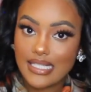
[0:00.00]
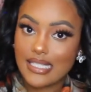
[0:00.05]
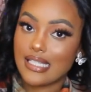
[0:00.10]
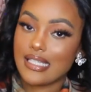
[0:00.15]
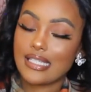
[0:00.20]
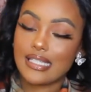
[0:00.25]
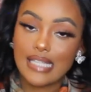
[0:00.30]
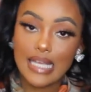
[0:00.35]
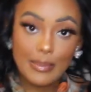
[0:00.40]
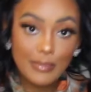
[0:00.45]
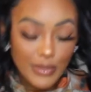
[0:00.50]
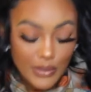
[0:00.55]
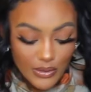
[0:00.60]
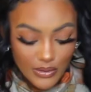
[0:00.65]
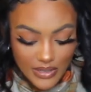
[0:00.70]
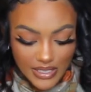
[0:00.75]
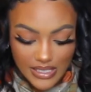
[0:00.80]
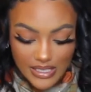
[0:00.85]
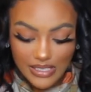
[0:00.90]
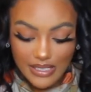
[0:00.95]
It's a
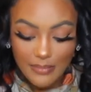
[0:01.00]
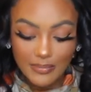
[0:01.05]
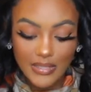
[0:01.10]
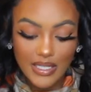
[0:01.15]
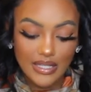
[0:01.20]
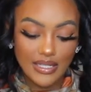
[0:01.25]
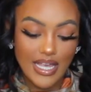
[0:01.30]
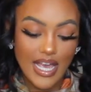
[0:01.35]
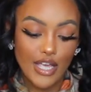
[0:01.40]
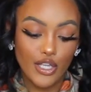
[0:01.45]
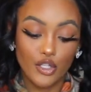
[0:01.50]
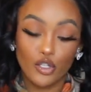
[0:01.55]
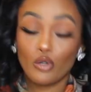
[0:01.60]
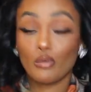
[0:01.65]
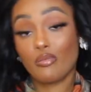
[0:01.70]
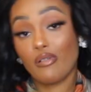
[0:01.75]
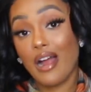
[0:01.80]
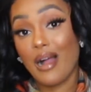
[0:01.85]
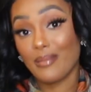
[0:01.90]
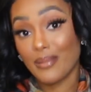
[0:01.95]
staple. It's something that you
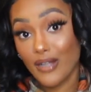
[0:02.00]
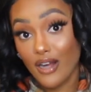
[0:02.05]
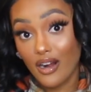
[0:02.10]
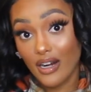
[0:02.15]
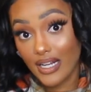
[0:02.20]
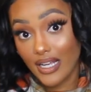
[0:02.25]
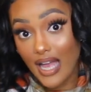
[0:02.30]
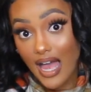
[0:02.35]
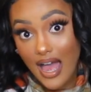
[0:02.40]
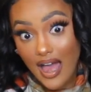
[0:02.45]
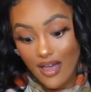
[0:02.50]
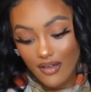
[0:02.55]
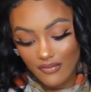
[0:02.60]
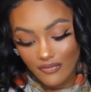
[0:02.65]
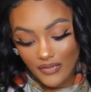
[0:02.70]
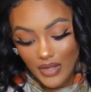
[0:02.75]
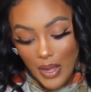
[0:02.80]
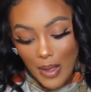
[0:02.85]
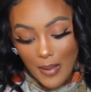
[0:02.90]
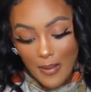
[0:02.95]
probably already
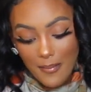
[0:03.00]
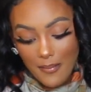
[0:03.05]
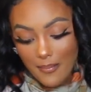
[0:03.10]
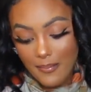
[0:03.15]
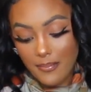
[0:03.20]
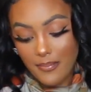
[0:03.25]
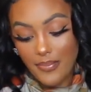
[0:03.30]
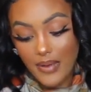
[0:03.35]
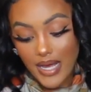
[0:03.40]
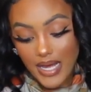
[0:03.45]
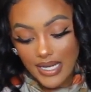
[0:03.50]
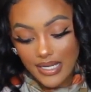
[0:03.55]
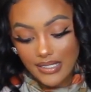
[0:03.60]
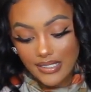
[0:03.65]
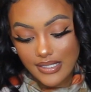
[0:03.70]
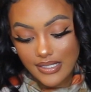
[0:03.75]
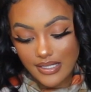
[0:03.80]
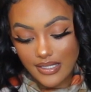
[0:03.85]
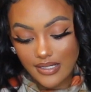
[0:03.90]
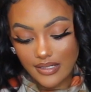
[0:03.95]
have
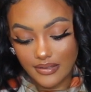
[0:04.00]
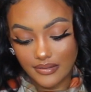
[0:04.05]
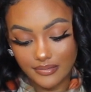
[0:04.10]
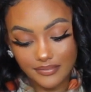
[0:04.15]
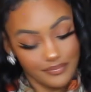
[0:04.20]
but